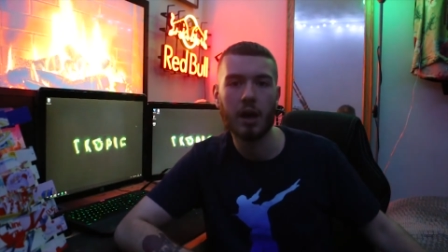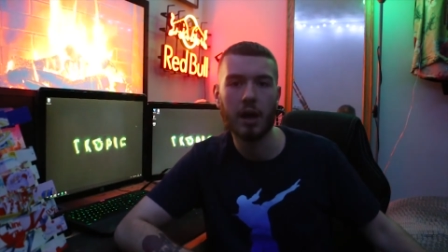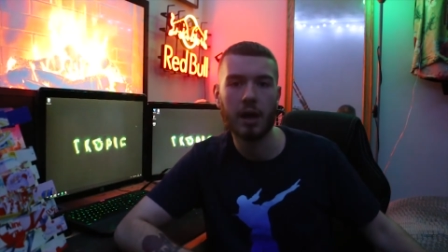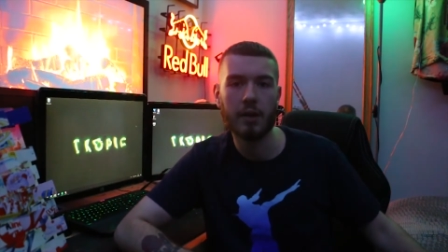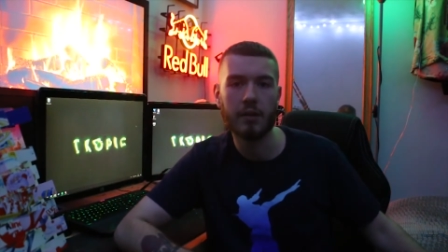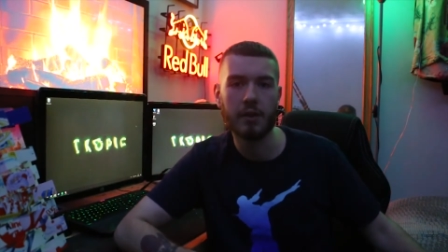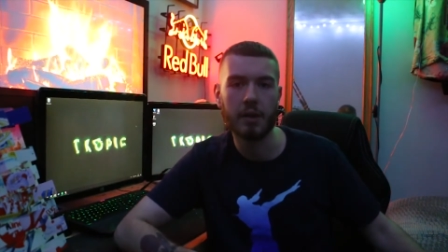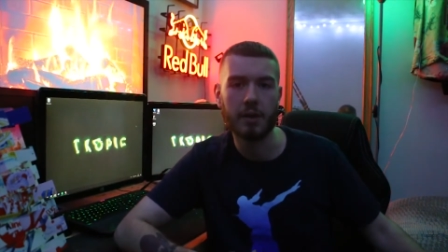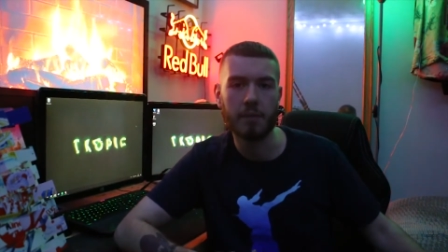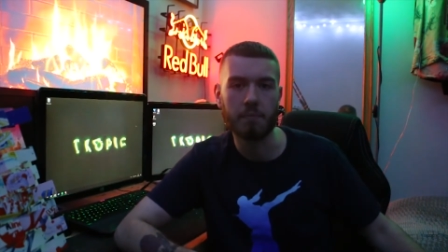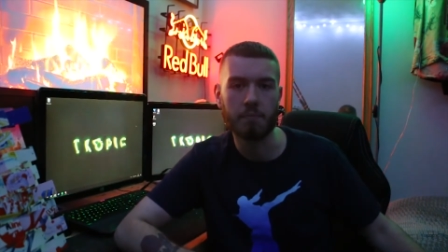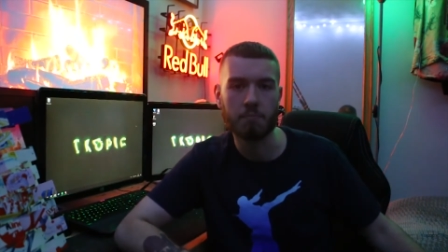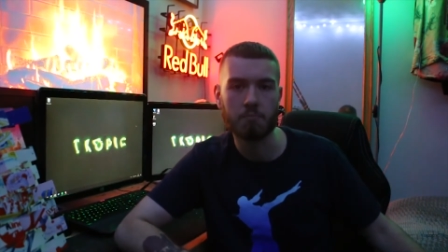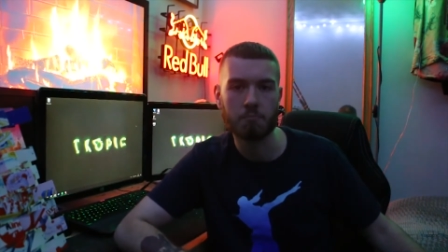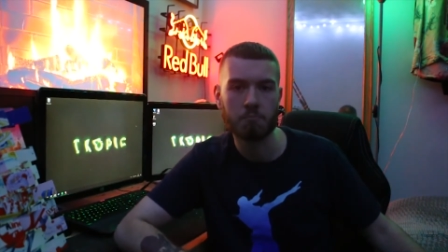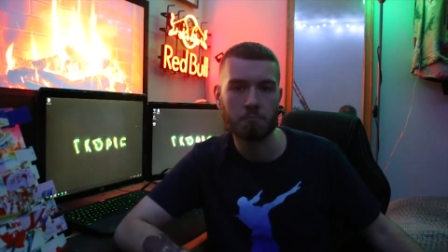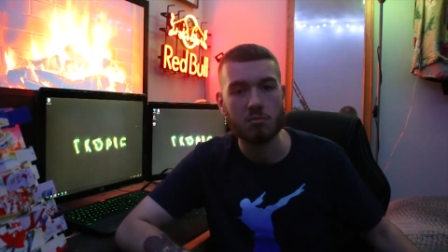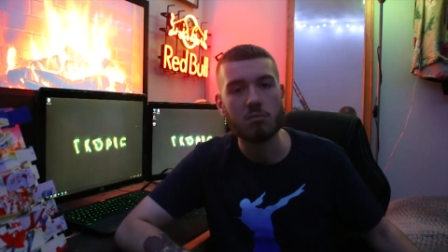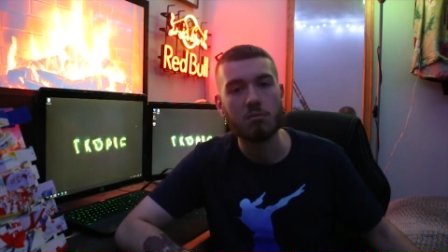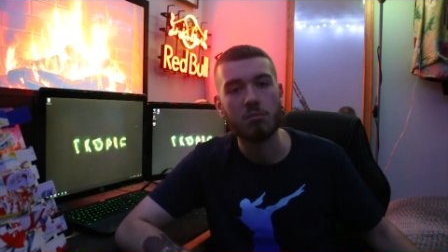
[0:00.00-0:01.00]
and then
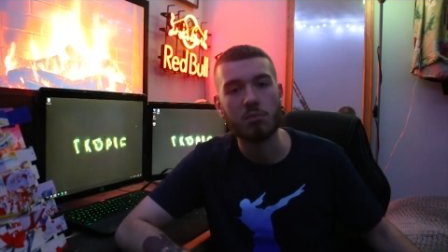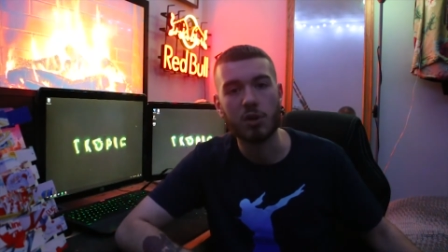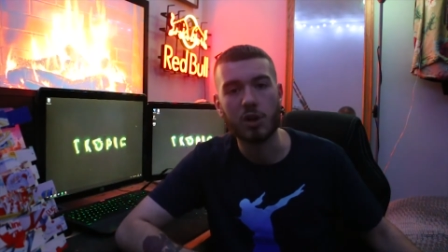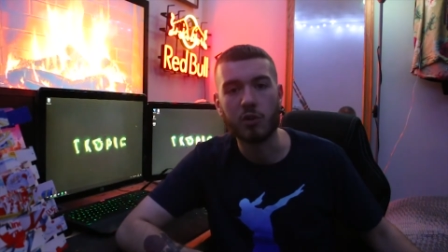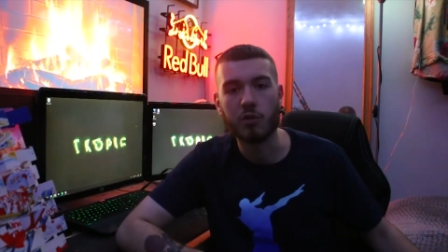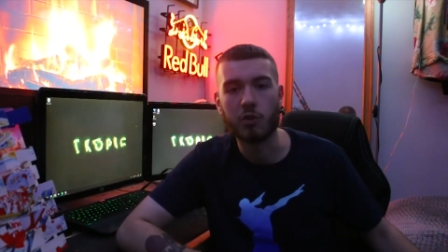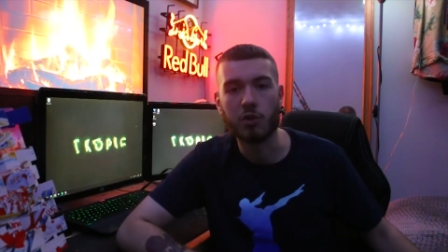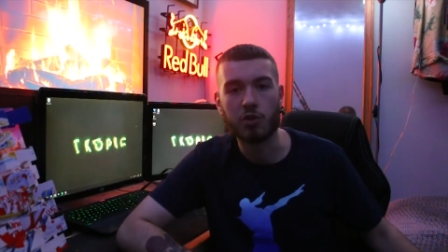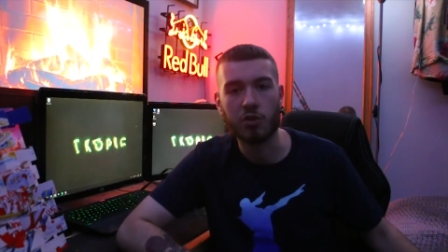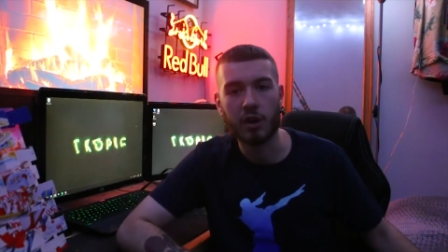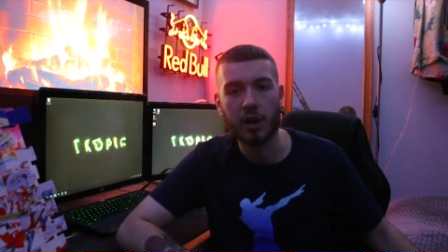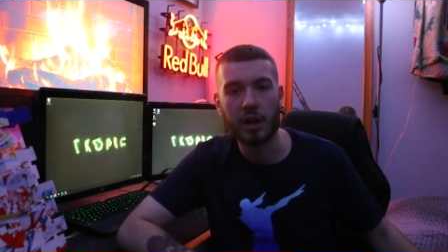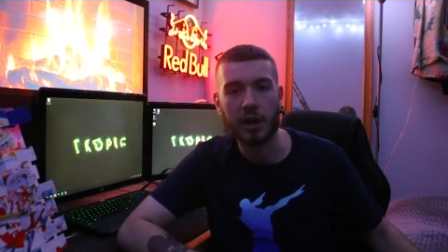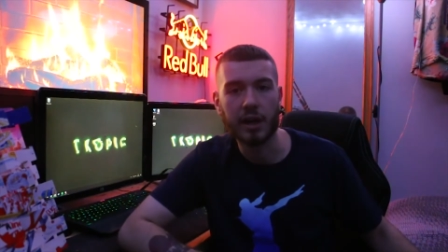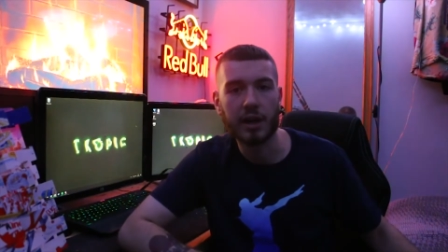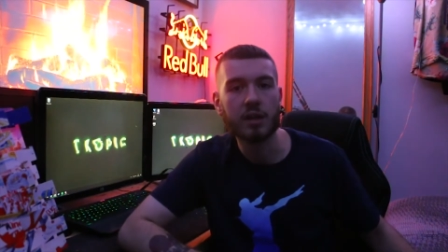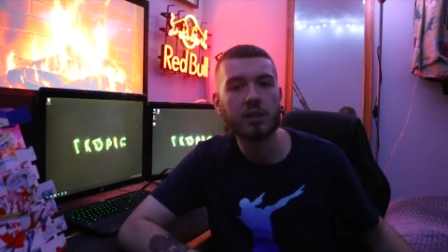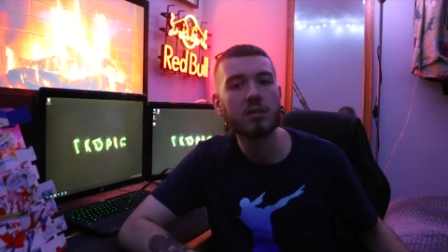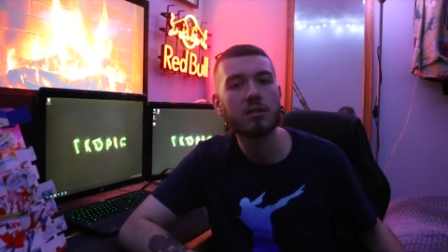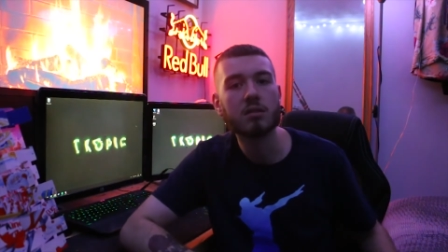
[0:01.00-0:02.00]
put it in the tree, I
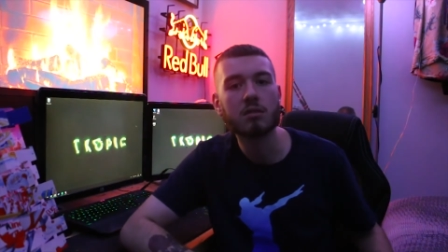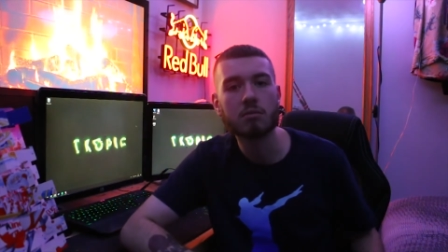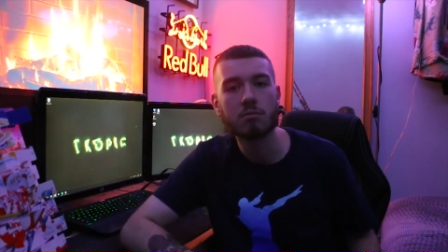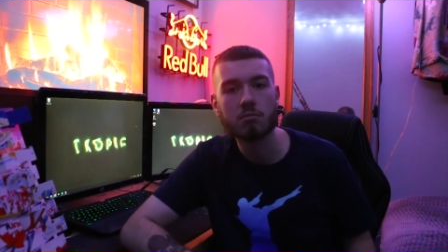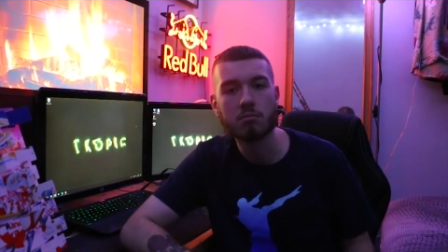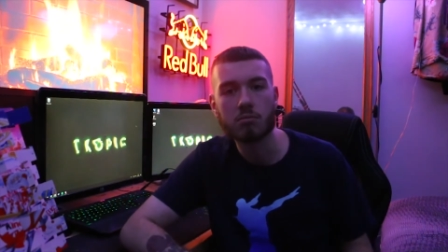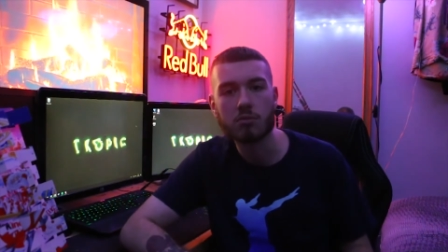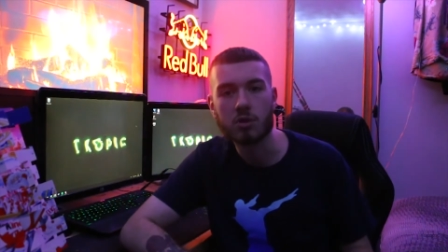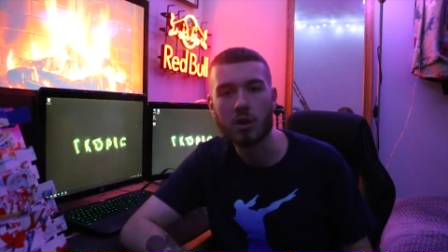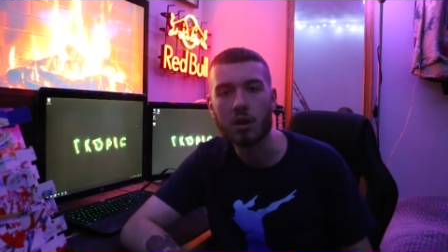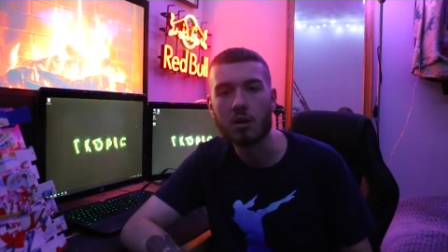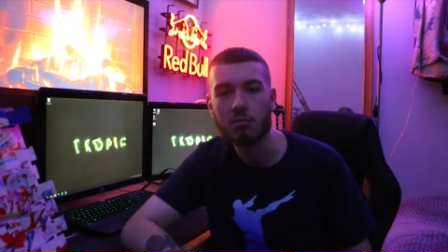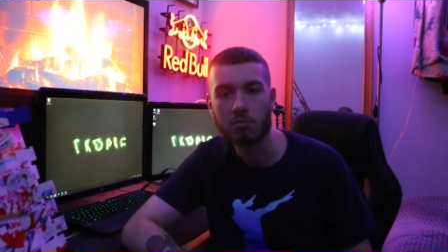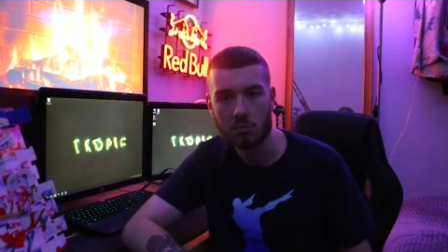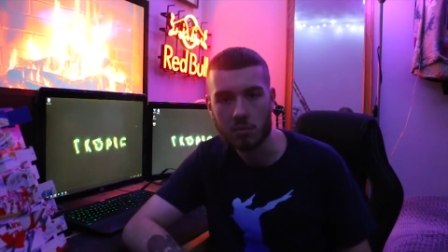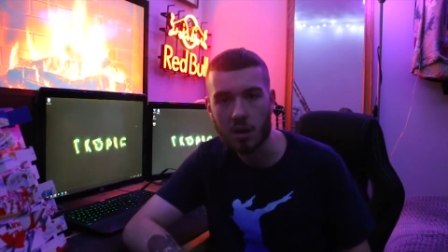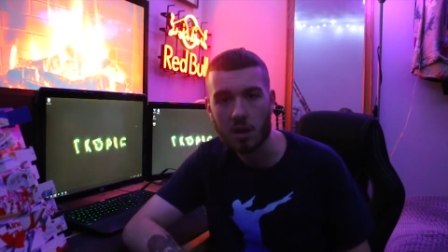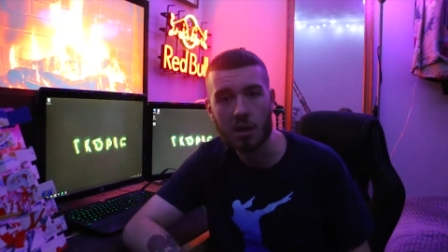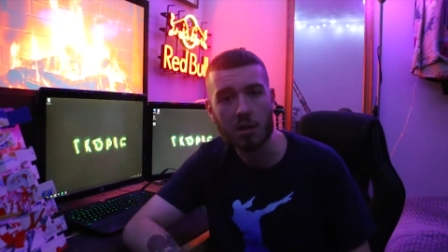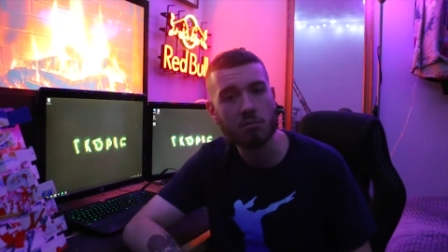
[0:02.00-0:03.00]
guess. So,
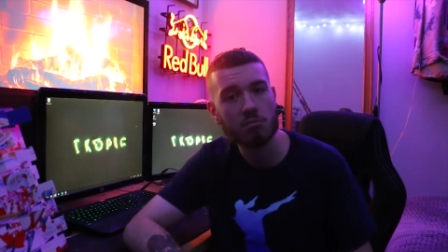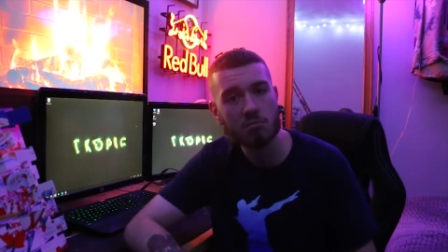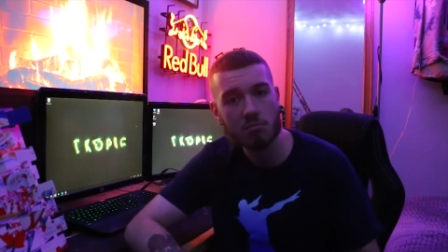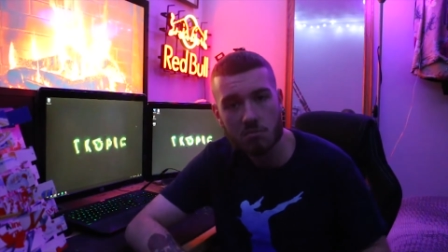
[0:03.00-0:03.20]
yeah.